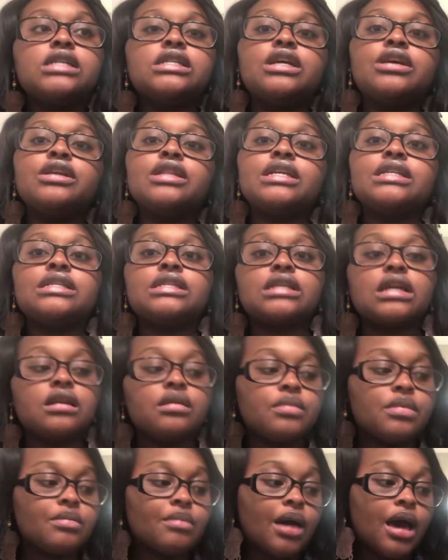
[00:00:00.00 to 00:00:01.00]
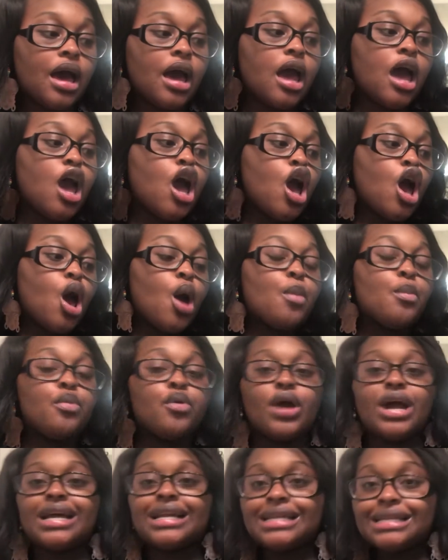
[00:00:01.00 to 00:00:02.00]
So this is going to be my
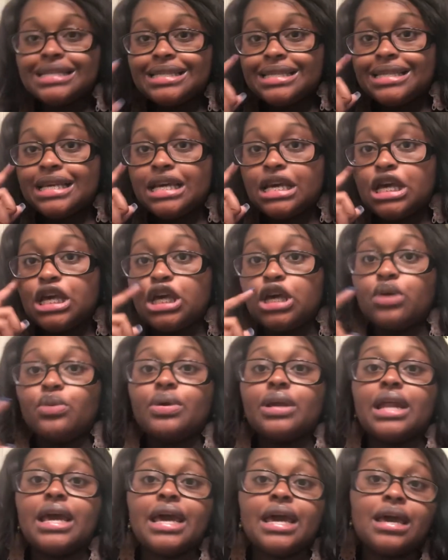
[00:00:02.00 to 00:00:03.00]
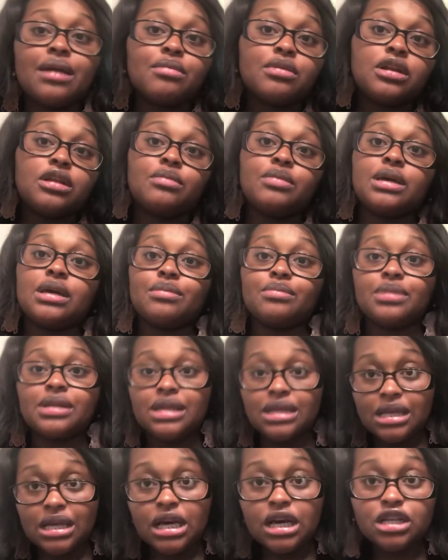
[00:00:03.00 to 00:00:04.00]
pregnancy Q&A. I'm going to be
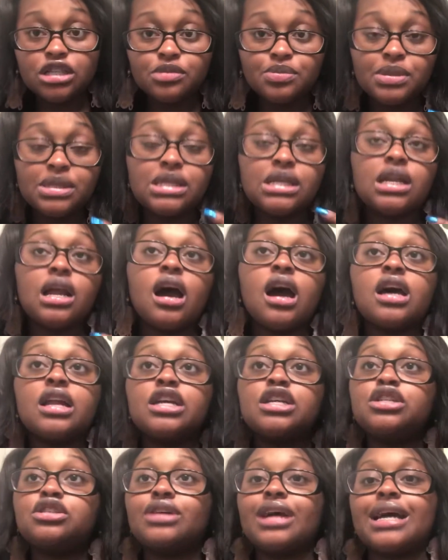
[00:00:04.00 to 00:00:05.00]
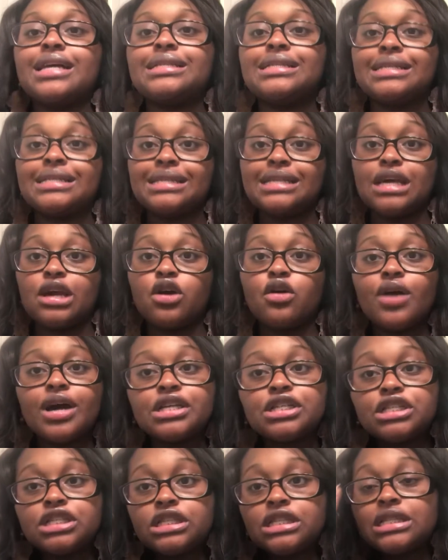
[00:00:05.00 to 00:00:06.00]
completely 100% honest. You guys sent in
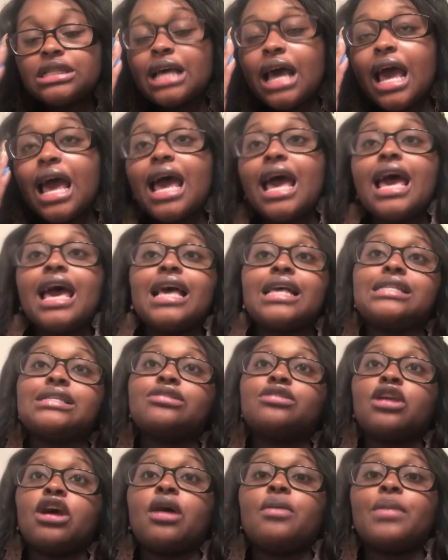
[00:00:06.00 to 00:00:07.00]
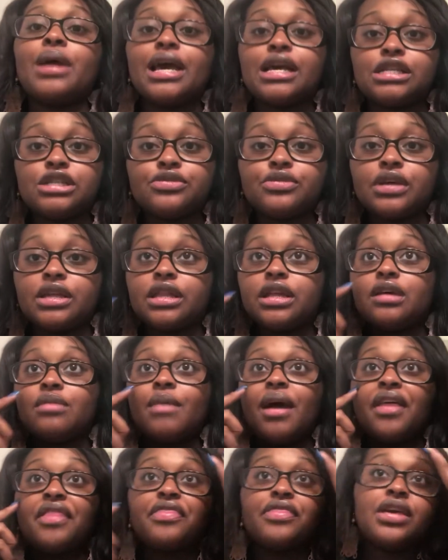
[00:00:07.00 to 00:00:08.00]
questions, and so now I'm answering them.
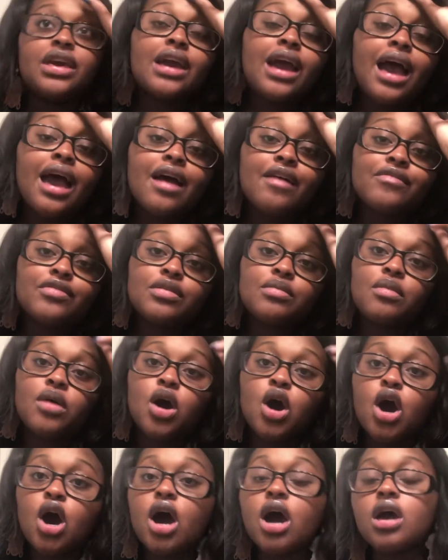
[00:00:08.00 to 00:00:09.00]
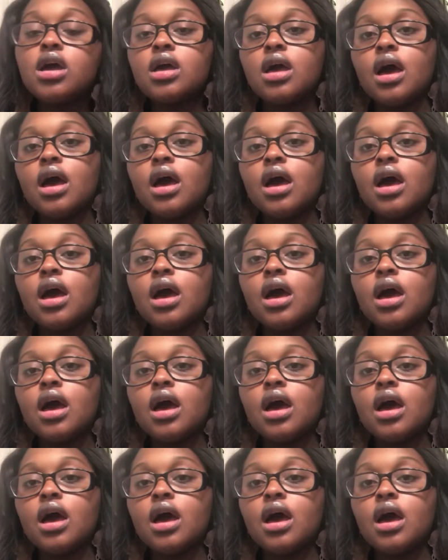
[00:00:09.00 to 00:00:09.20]
I think I have them all.